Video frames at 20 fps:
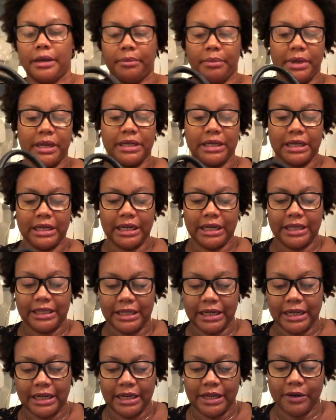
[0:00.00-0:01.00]
Made in
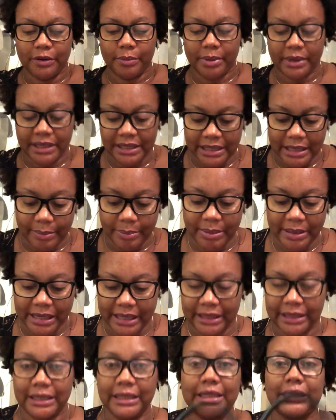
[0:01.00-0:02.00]
Italy. Opens up
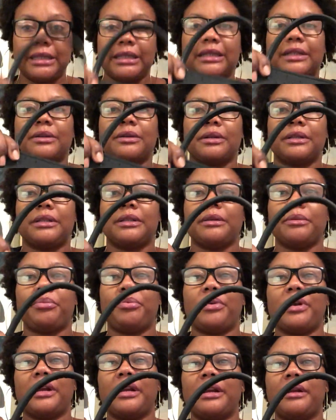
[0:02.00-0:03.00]
like this. It's got a
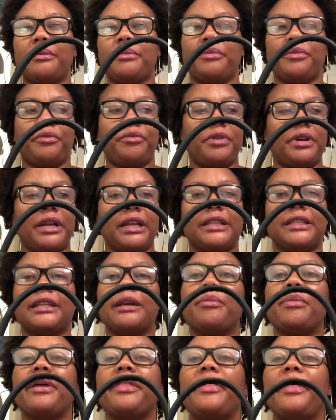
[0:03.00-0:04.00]
brand name written
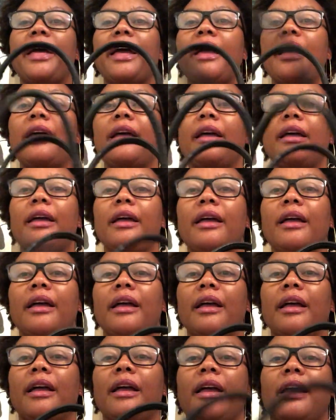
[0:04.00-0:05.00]
somewhere there,
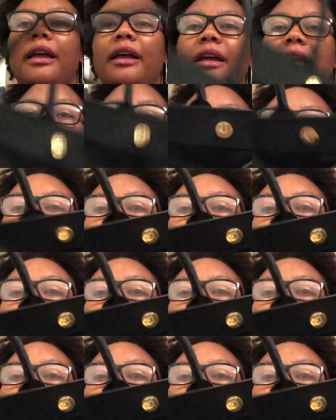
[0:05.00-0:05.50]
and